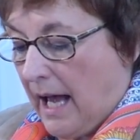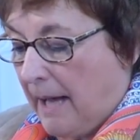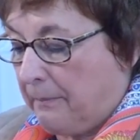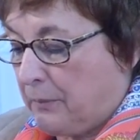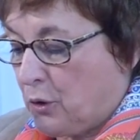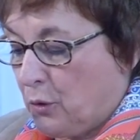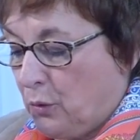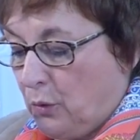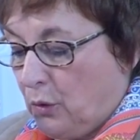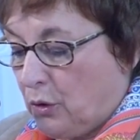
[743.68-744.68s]
Up
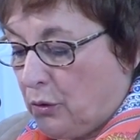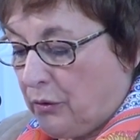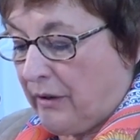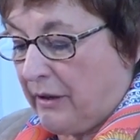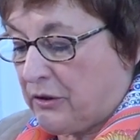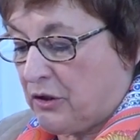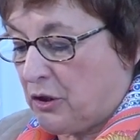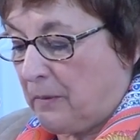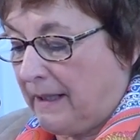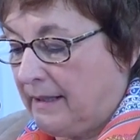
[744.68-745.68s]
to
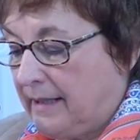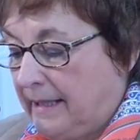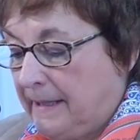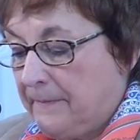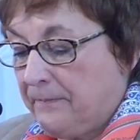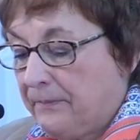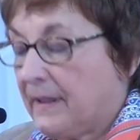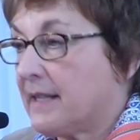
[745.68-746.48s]
2020,